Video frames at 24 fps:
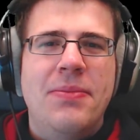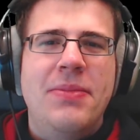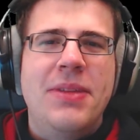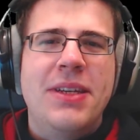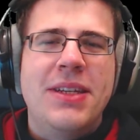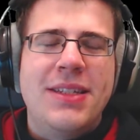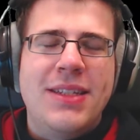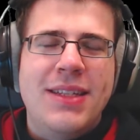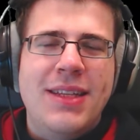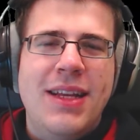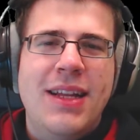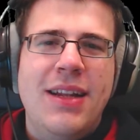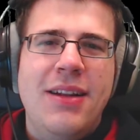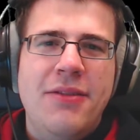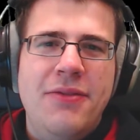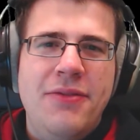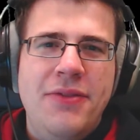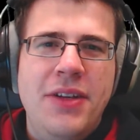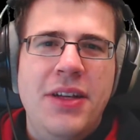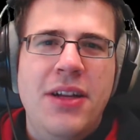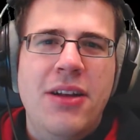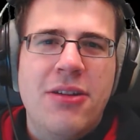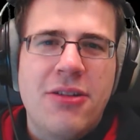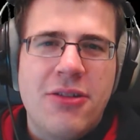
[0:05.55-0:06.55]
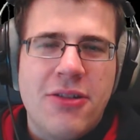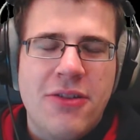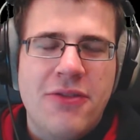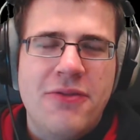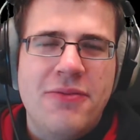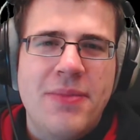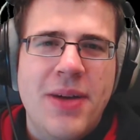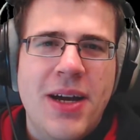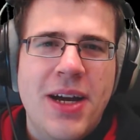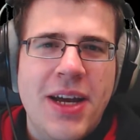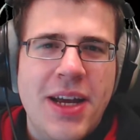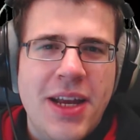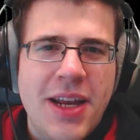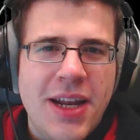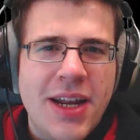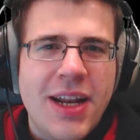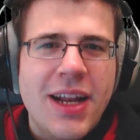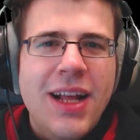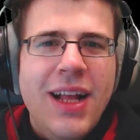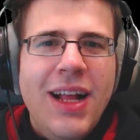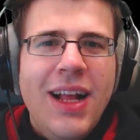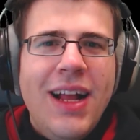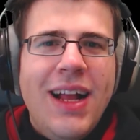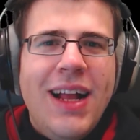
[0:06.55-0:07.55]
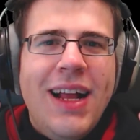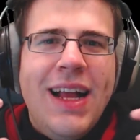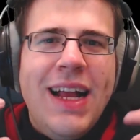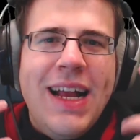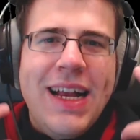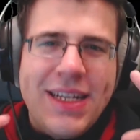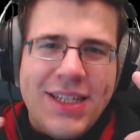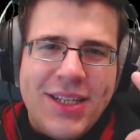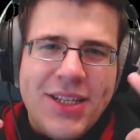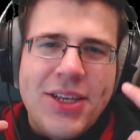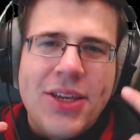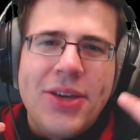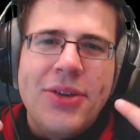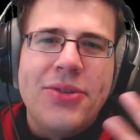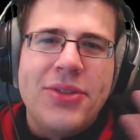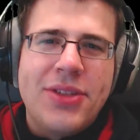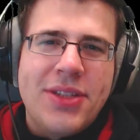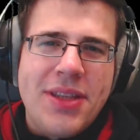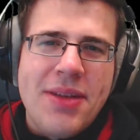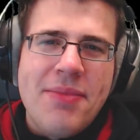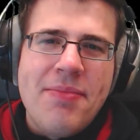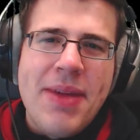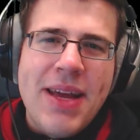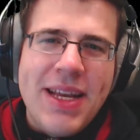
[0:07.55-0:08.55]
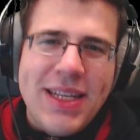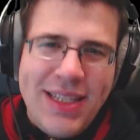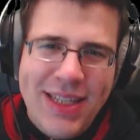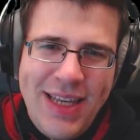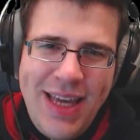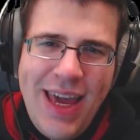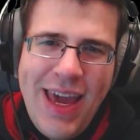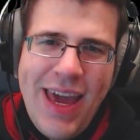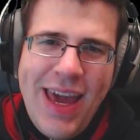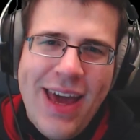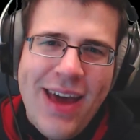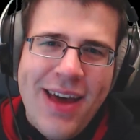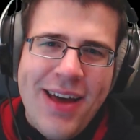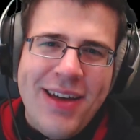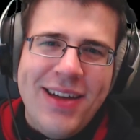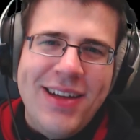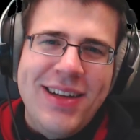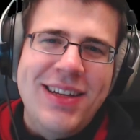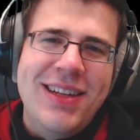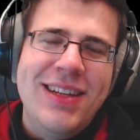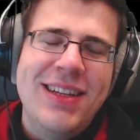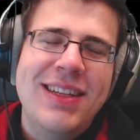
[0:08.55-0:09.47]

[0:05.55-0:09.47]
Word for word: this little vlog of mine. Excuse the messy hair.